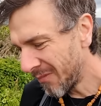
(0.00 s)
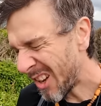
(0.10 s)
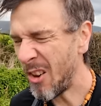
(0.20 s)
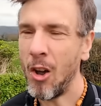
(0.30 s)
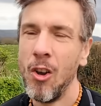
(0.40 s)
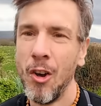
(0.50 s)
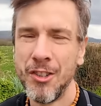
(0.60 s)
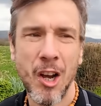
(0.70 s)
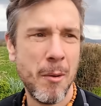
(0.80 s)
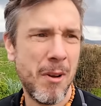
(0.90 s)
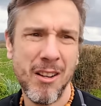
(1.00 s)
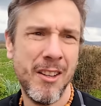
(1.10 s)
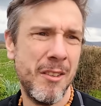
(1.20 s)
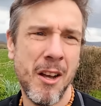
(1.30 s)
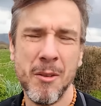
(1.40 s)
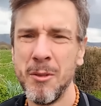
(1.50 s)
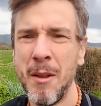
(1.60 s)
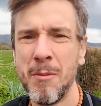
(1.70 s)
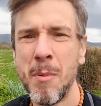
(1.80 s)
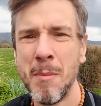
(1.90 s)
Well, not a lot of time, I don't know, I was there
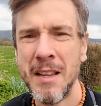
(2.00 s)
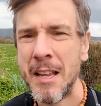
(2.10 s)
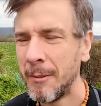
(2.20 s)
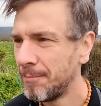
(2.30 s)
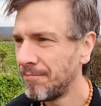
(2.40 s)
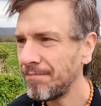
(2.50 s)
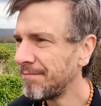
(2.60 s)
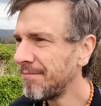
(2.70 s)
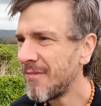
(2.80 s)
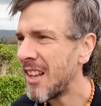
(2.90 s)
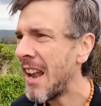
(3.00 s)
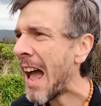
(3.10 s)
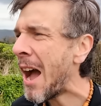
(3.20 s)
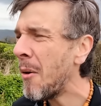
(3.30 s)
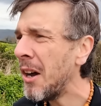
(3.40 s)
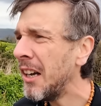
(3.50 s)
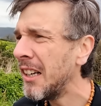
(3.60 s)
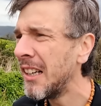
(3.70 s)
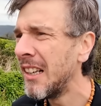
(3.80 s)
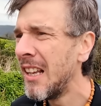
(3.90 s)
for probably an hour.
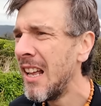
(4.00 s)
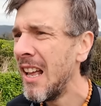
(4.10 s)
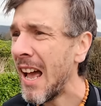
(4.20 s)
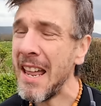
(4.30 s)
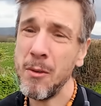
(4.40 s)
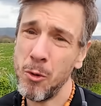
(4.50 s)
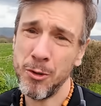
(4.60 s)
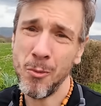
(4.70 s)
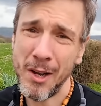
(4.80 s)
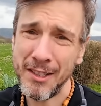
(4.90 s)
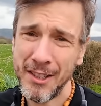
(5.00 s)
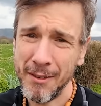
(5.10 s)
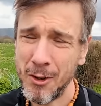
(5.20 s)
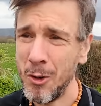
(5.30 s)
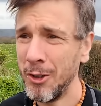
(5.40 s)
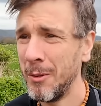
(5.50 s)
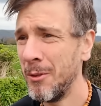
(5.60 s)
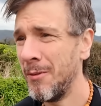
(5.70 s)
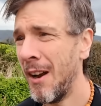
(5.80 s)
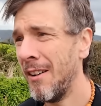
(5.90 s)
And it wasn't wasted, of course, it was
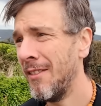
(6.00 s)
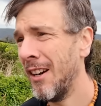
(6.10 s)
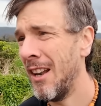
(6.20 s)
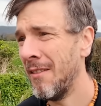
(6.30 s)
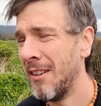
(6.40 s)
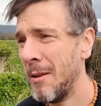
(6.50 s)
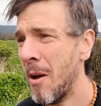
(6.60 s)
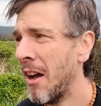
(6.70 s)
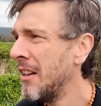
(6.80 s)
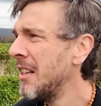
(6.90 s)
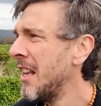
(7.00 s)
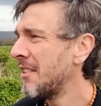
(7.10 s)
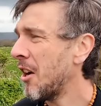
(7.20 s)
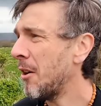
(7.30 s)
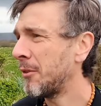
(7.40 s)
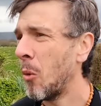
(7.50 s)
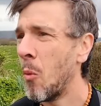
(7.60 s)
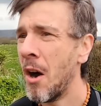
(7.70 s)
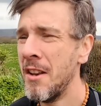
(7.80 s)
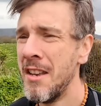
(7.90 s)
very, very lovely. But it's after
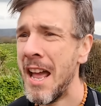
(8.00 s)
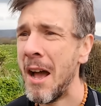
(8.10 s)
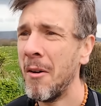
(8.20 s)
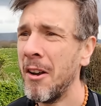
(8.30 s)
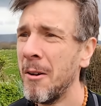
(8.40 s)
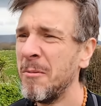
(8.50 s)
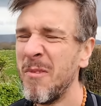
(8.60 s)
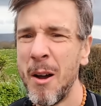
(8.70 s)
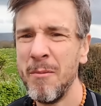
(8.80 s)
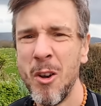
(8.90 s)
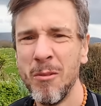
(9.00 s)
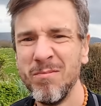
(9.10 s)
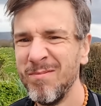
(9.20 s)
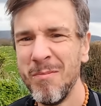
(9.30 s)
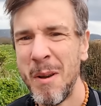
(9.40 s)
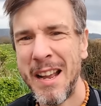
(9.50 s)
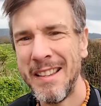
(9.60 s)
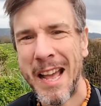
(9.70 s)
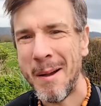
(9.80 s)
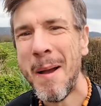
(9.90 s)
one now, and I've not made
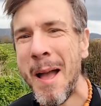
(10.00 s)
that